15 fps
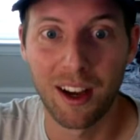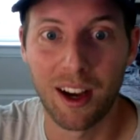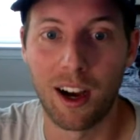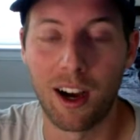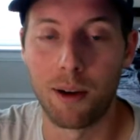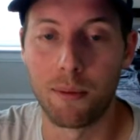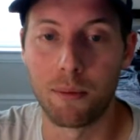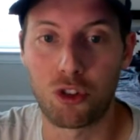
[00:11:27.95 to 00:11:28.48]

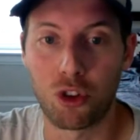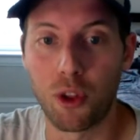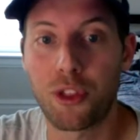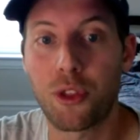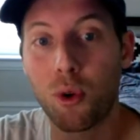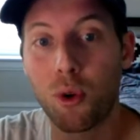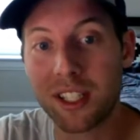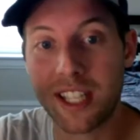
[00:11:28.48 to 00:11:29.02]
Um, so
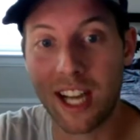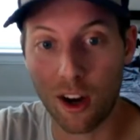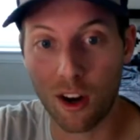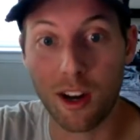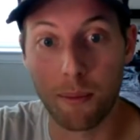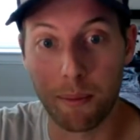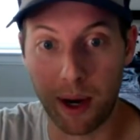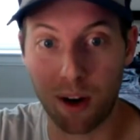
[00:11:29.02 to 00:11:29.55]

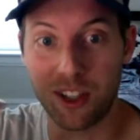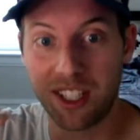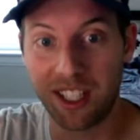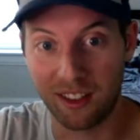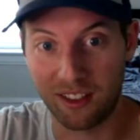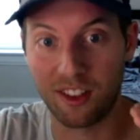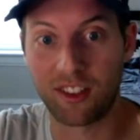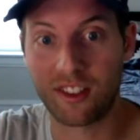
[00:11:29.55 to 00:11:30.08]
authoritarian parenting
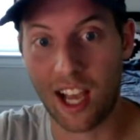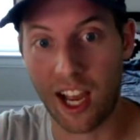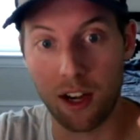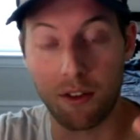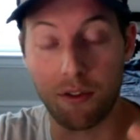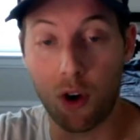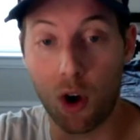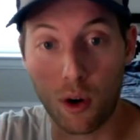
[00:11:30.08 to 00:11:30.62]
is this kind
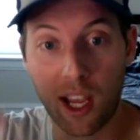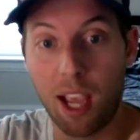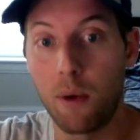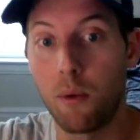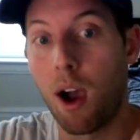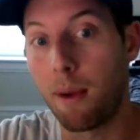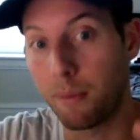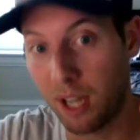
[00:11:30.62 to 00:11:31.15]
of, okay,
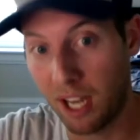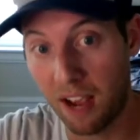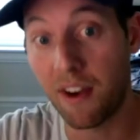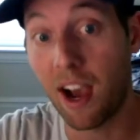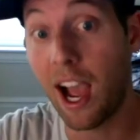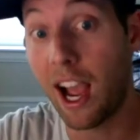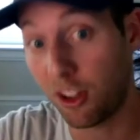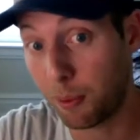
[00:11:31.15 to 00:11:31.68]
well, I'm going to have
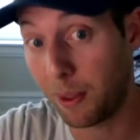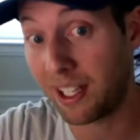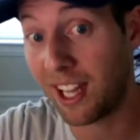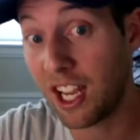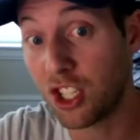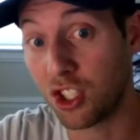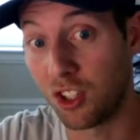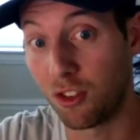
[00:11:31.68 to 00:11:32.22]
high
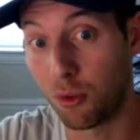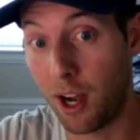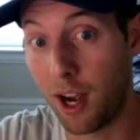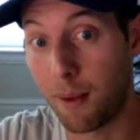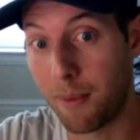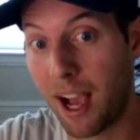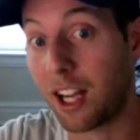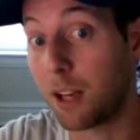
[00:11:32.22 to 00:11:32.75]
expectations, right?
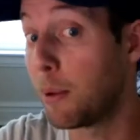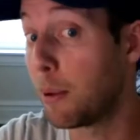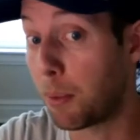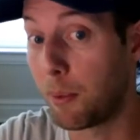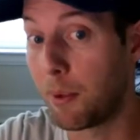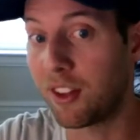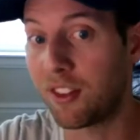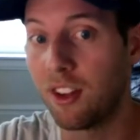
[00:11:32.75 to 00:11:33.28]
I'm not going to be
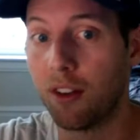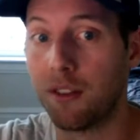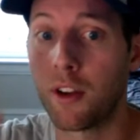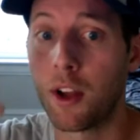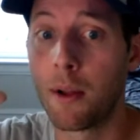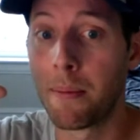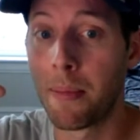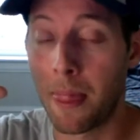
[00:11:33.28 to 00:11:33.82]
permissive,
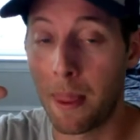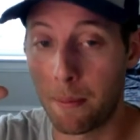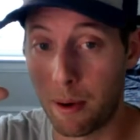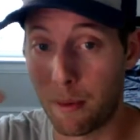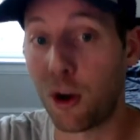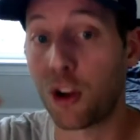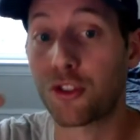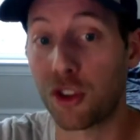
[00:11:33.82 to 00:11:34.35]
but
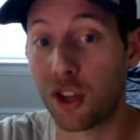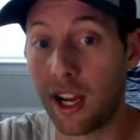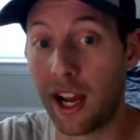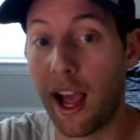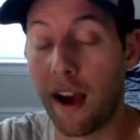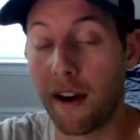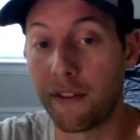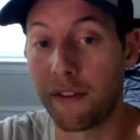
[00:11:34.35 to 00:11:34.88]
I'm also going to
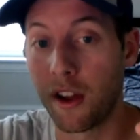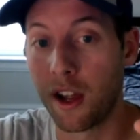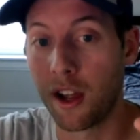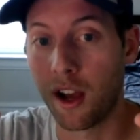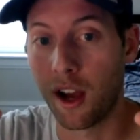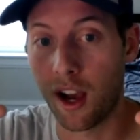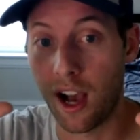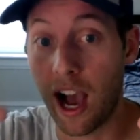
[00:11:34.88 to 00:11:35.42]
have
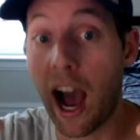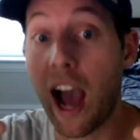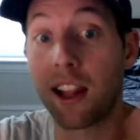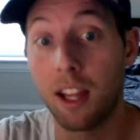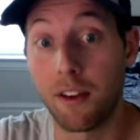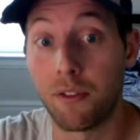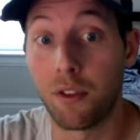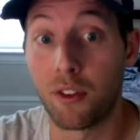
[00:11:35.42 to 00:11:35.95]
a high
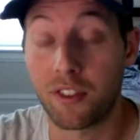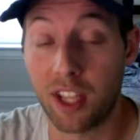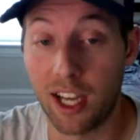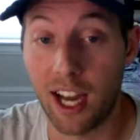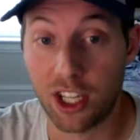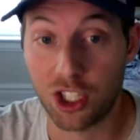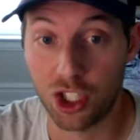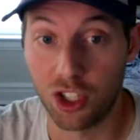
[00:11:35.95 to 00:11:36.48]
level of
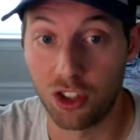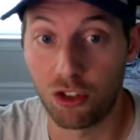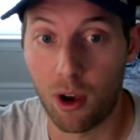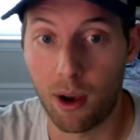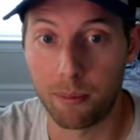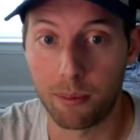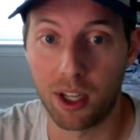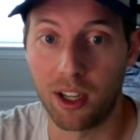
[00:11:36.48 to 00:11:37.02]
connection. So
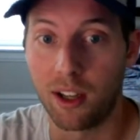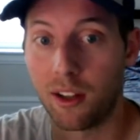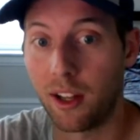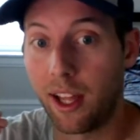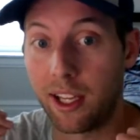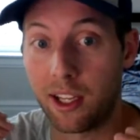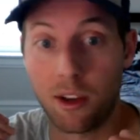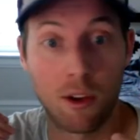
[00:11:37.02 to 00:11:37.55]
I'm going to
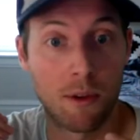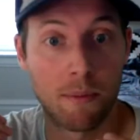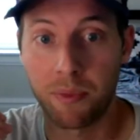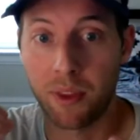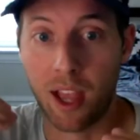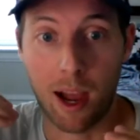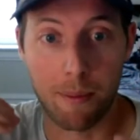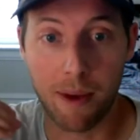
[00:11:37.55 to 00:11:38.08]
like,
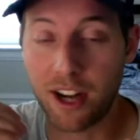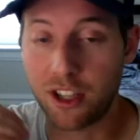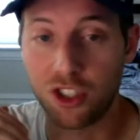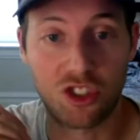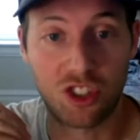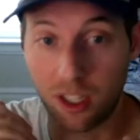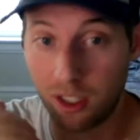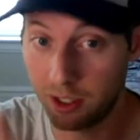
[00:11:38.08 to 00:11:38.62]
I'm not
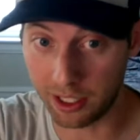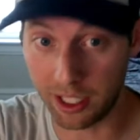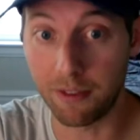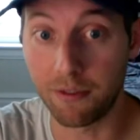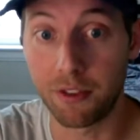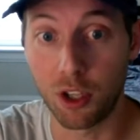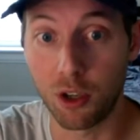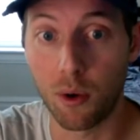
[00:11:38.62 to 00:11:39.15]
just going to
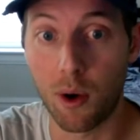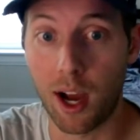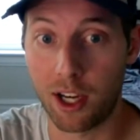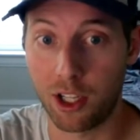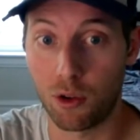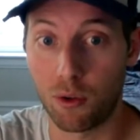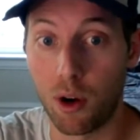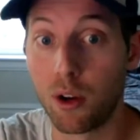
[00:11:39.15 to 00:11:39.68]
leave you on
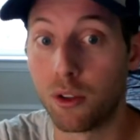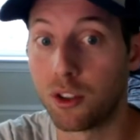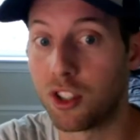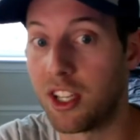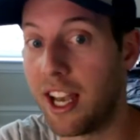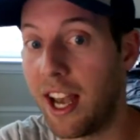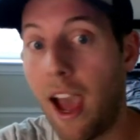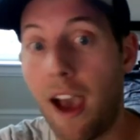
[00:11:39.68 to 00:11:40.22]
your own to
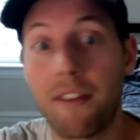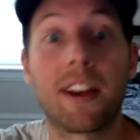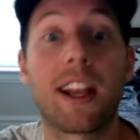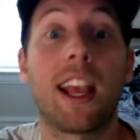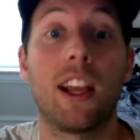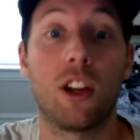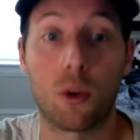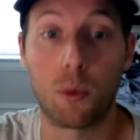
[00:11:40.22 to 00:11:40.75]

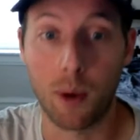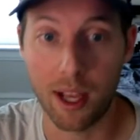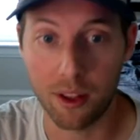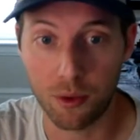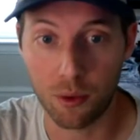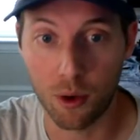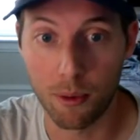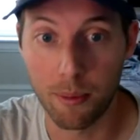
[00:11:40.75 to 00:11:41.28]
navigate your way
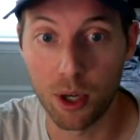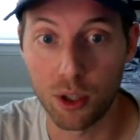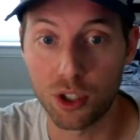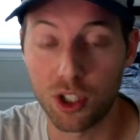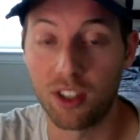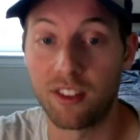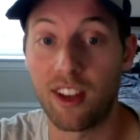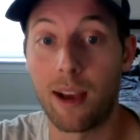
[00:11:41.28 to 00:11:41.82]
through
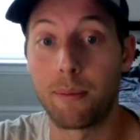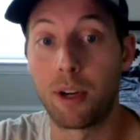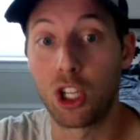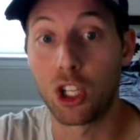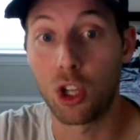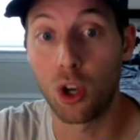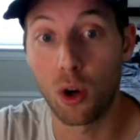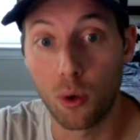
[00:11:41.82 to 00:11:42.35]
emotions. I'm going to
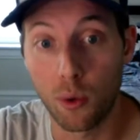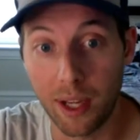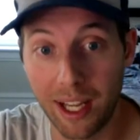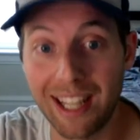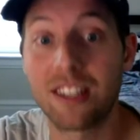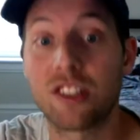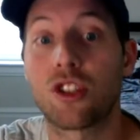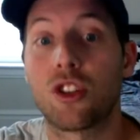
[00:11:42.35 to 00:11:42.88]
go
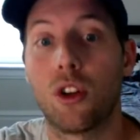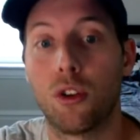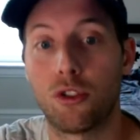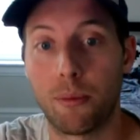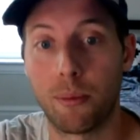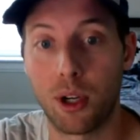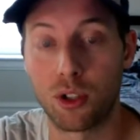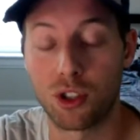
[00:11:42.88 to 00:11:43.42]
into those
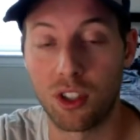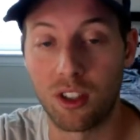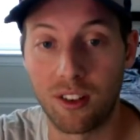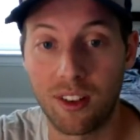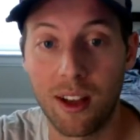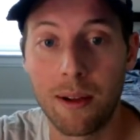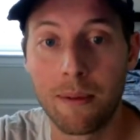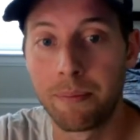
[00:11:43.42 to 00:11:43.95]

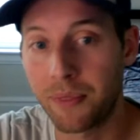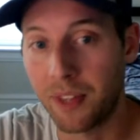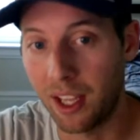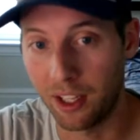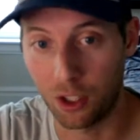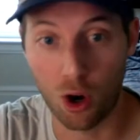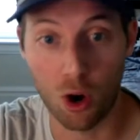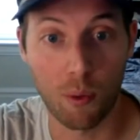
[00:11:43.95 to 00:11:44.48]
emotions
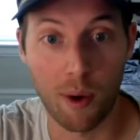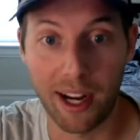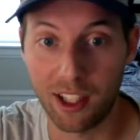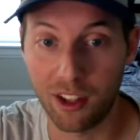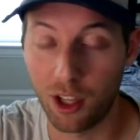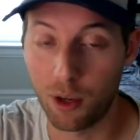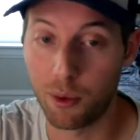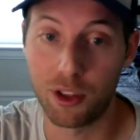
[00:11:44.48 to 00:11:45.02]
and
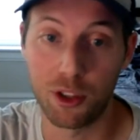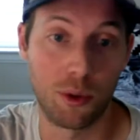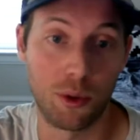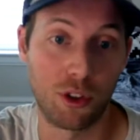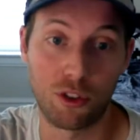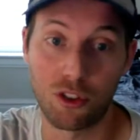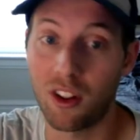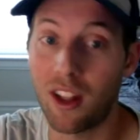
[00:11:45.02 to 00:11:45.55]
co-regulate with you. And
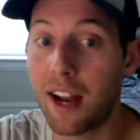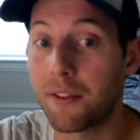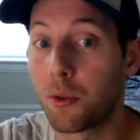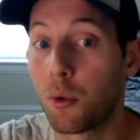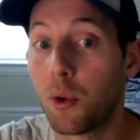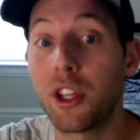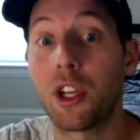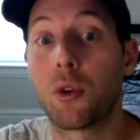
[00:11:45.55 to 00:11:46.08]
there's a lot of
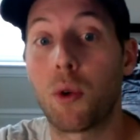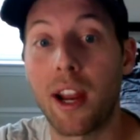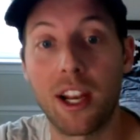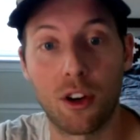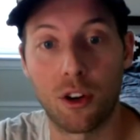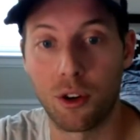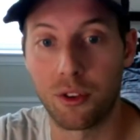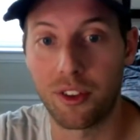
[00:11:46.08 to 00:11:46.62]
really great
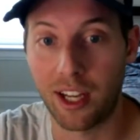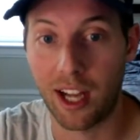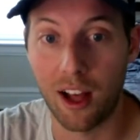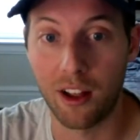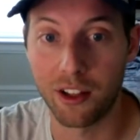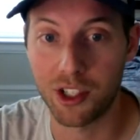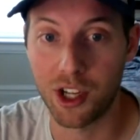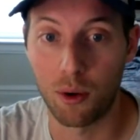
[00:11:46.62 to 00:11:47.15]

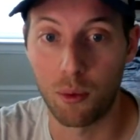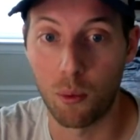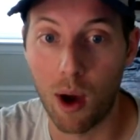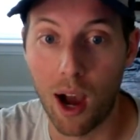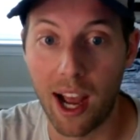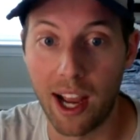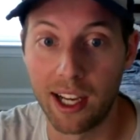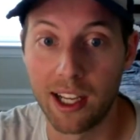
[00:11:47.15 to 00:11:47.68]
neuropsychology on
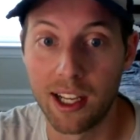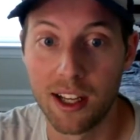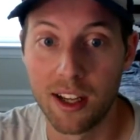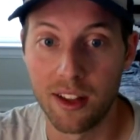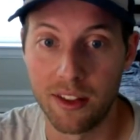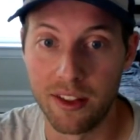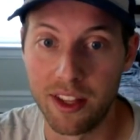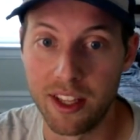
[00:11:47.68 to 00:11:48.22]
why
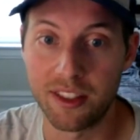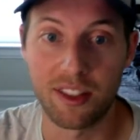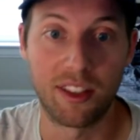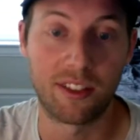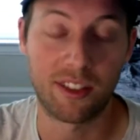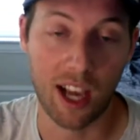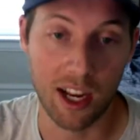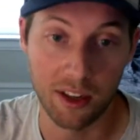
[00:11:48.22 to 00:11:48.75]
this
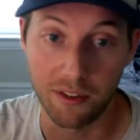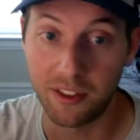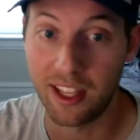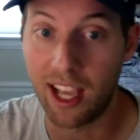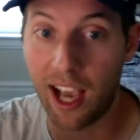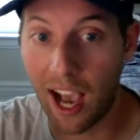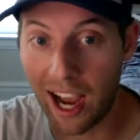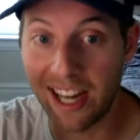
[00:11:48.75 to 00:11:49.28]
is kind of
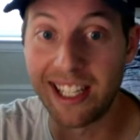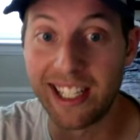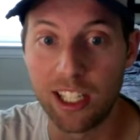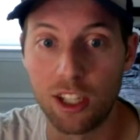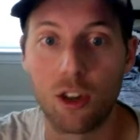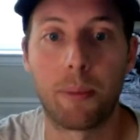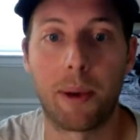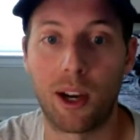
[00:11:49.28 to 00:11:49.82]
the
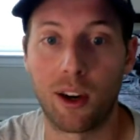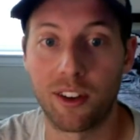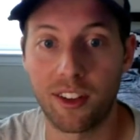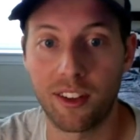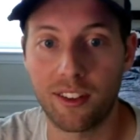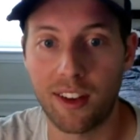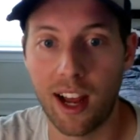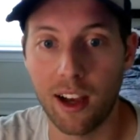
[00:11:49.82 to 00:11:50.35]
ideal
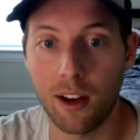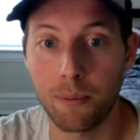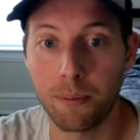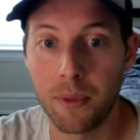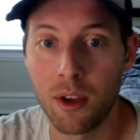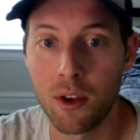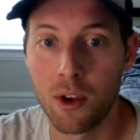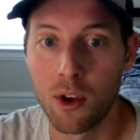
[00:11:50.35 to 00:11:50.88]
parenting style.